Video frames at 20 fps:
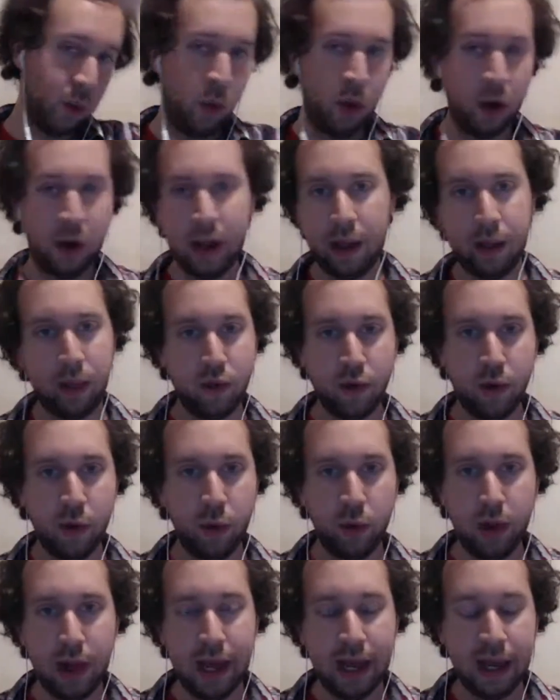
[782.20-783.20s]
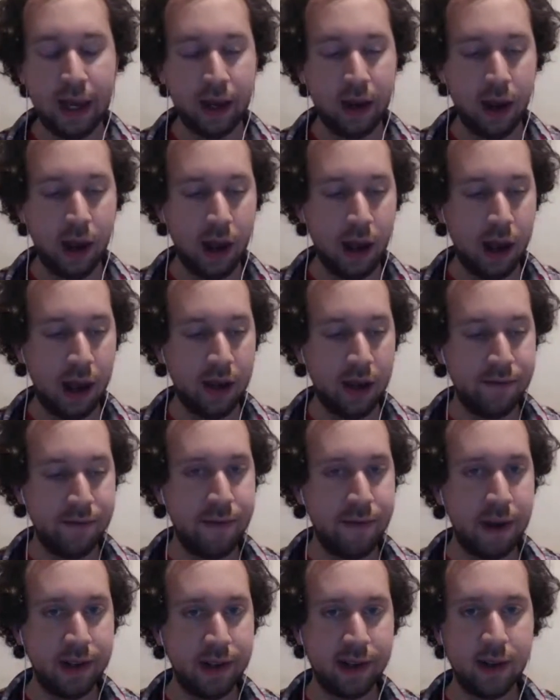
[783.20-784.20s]
working through like
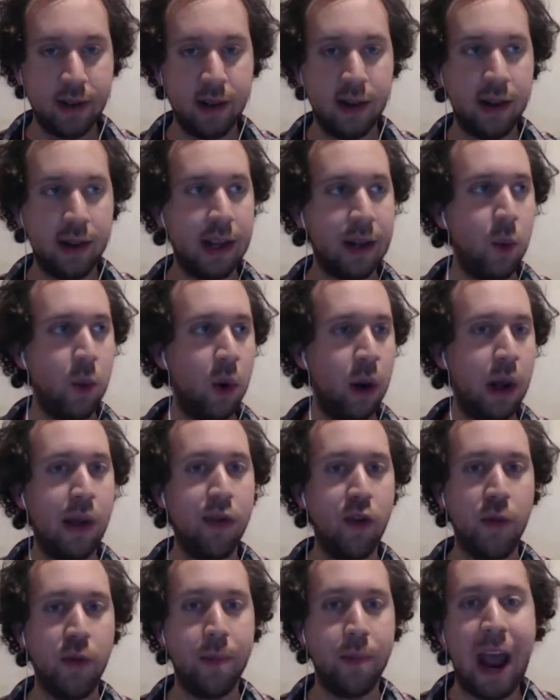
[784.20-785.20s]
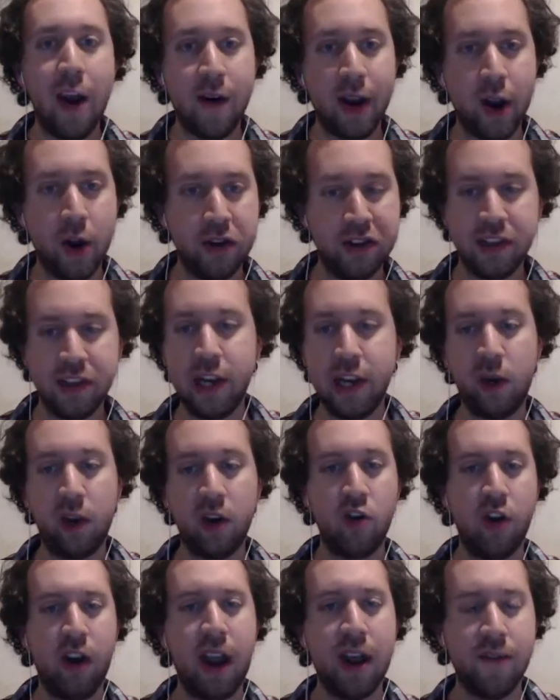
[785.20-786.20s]
working through barriers that you
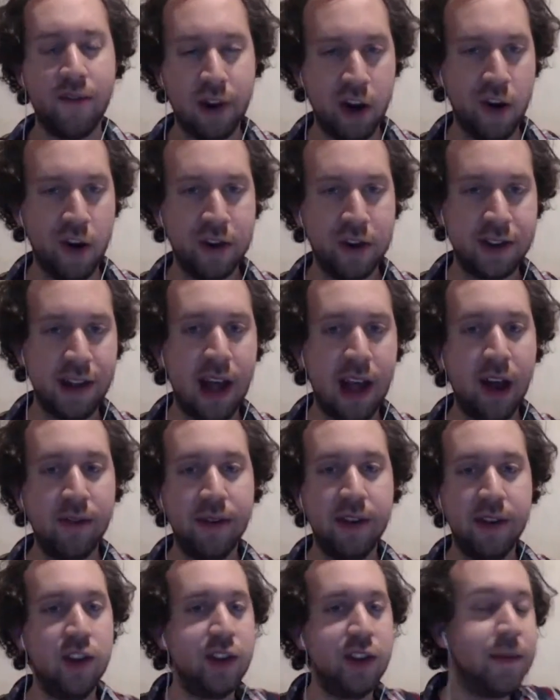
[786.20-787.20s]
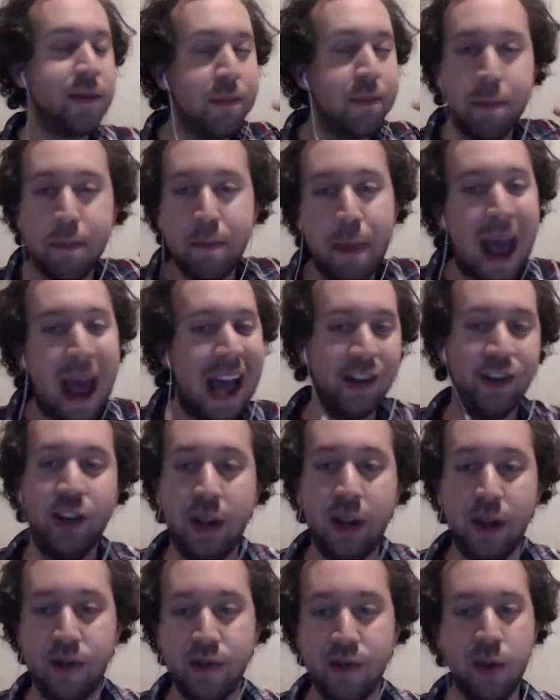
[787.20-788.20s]
create for yourself and just
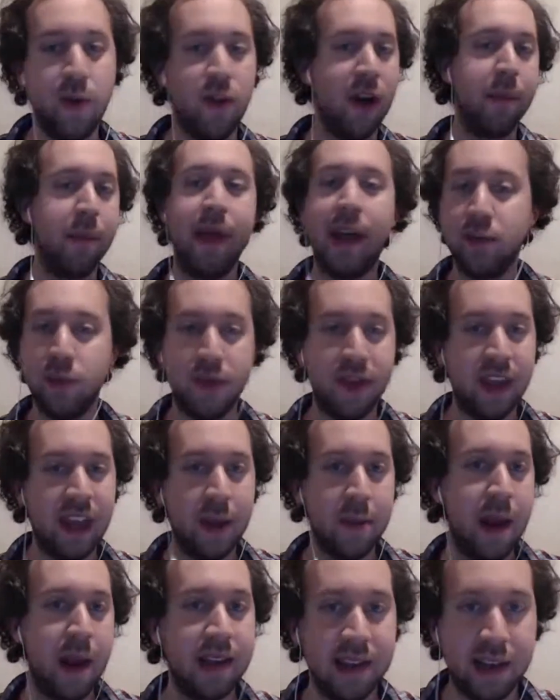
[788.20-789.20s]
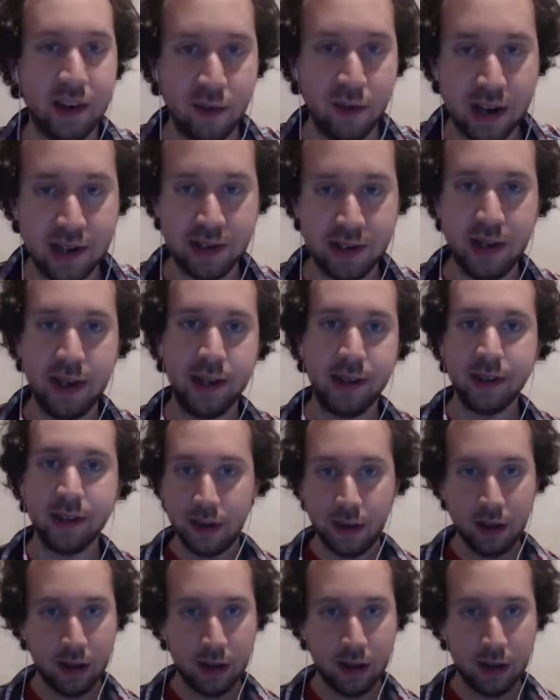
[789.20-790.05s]
bashing through them. That's what the Amazing Race is.